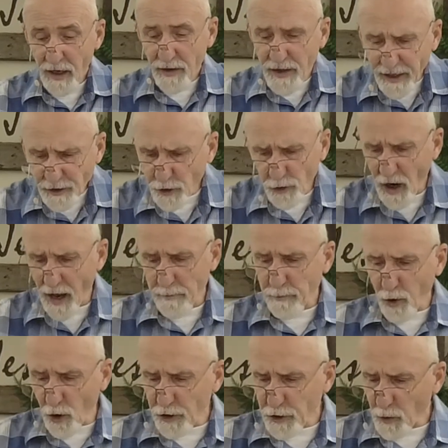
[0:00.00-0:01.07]
They do not
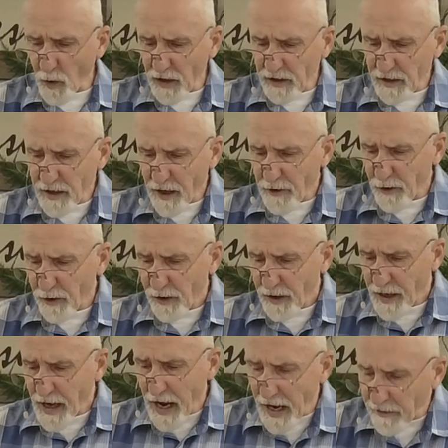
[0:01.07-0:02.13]
push one another.
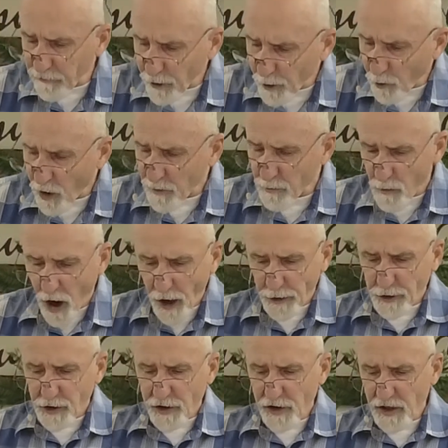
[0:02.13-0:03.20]
Everyone
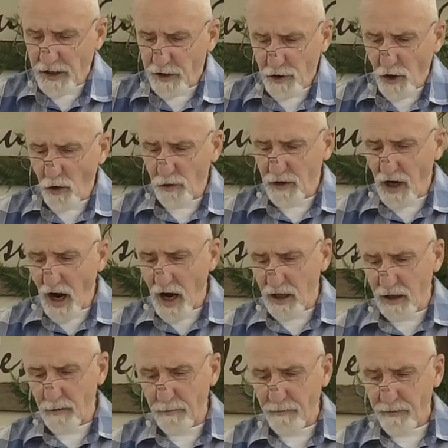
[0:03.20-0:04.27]
marches in his own
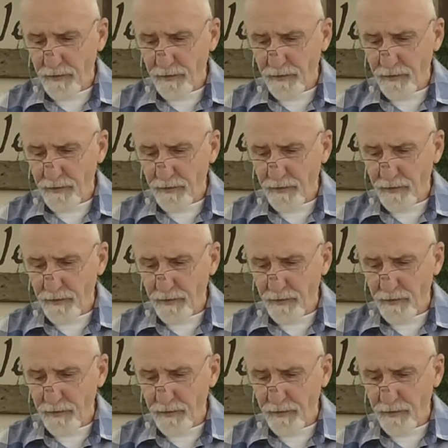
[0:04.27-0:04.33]
column.